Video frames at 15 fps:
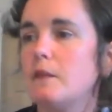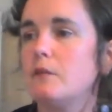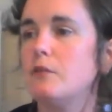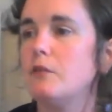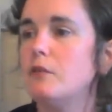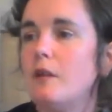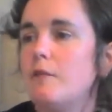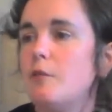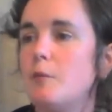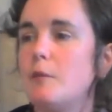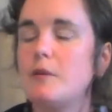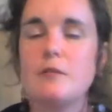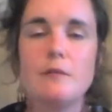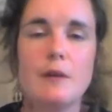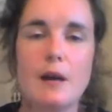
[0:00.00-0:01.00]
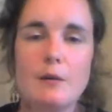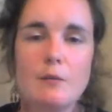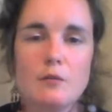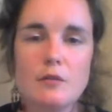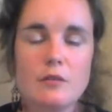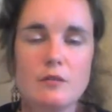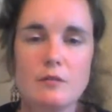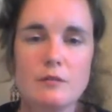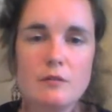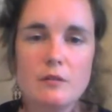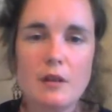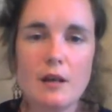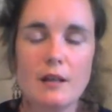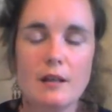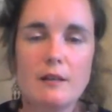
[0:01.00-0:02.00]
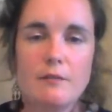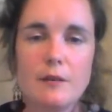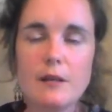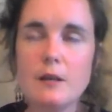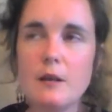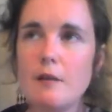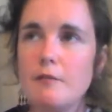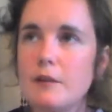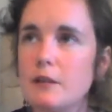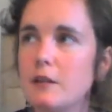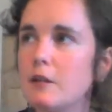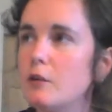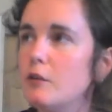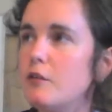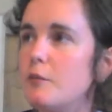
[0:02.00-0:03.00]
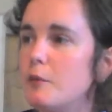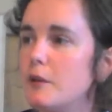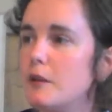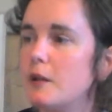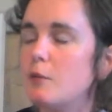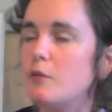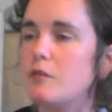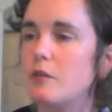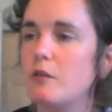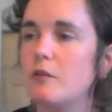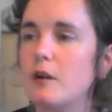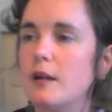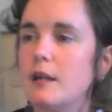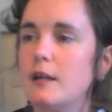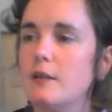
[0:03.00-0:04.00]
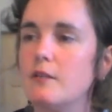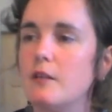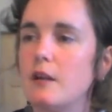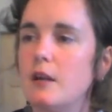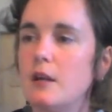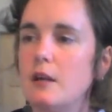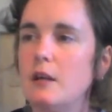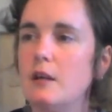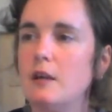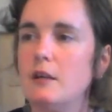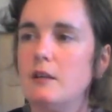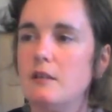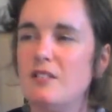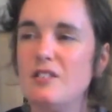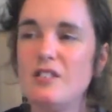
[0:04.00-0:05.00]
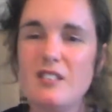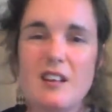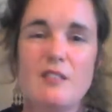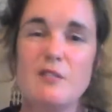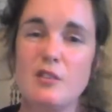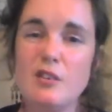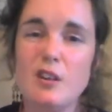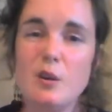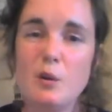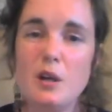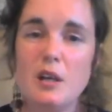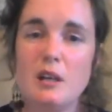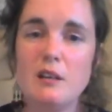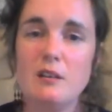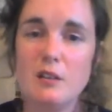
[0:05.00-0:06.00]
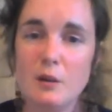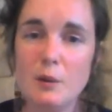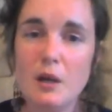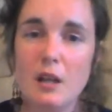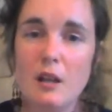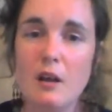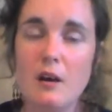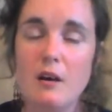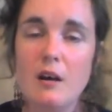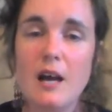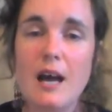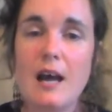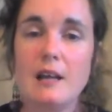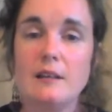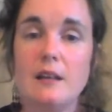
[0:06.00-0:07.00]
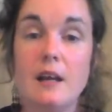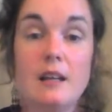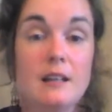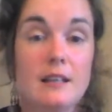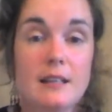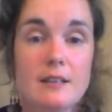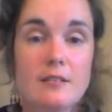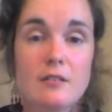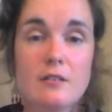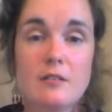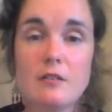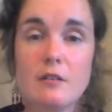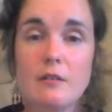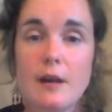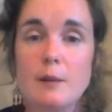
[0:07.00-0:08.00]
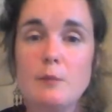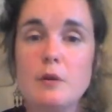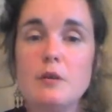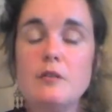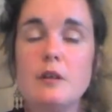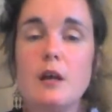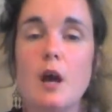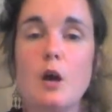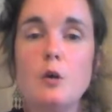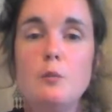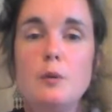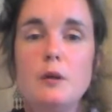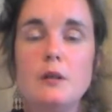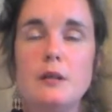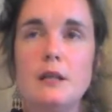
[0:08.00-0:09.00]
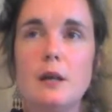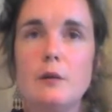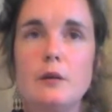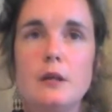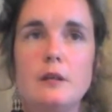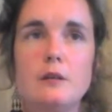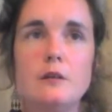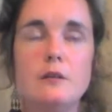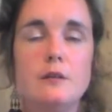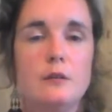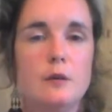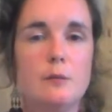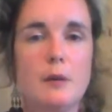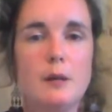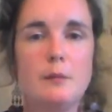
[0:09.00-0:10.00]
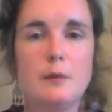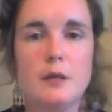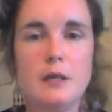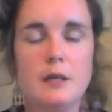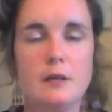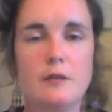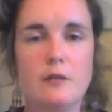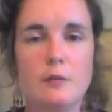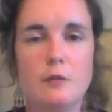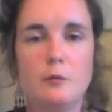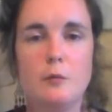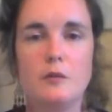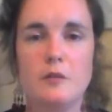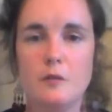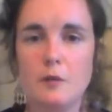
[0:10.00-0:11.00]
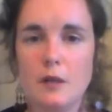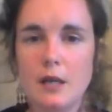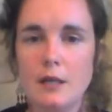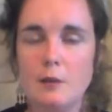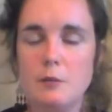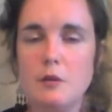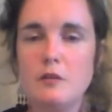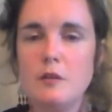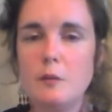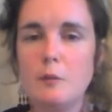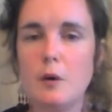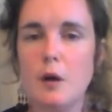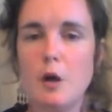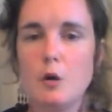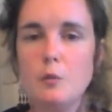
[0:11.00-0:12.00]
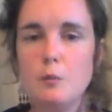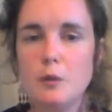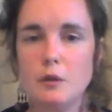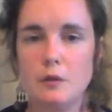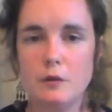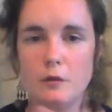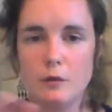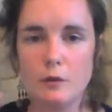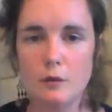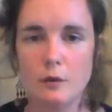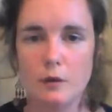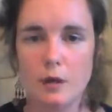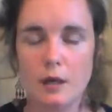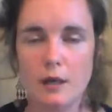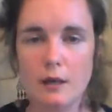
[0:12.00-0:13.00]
just have a mess around. Just I think the ultimate thing with songwriting is you just have to do it and do it a lot and listen to great music. Open, you may be into a specific kind of music, but open your